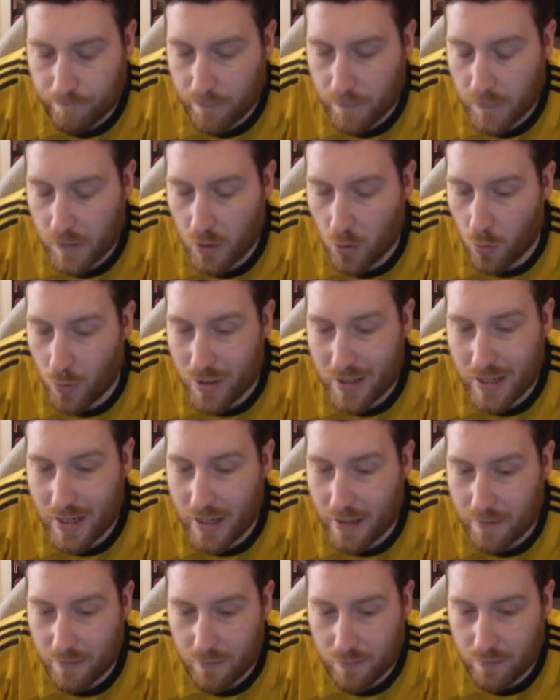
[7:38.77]
Who is
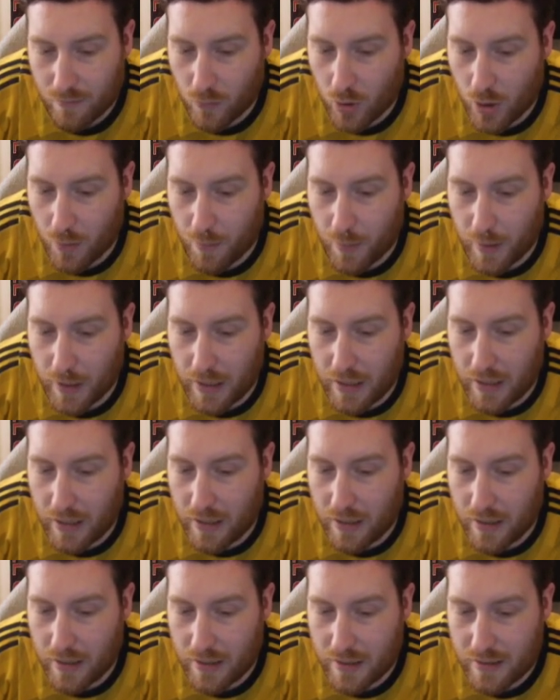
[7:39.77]
it? Would it
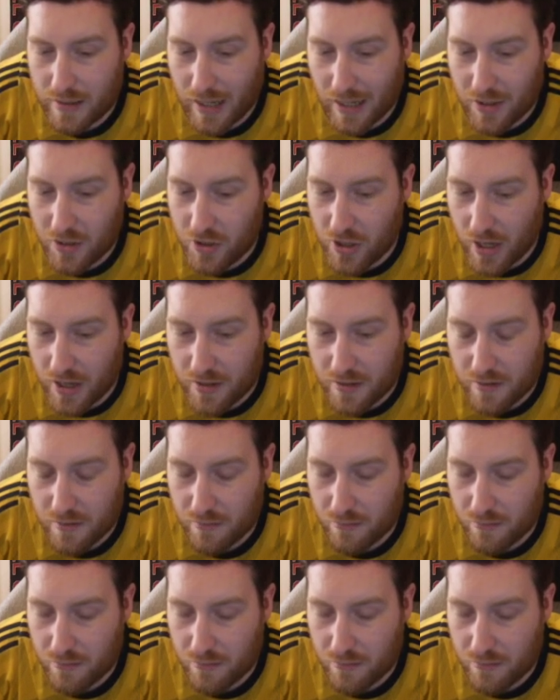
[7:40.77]
be Sanchez?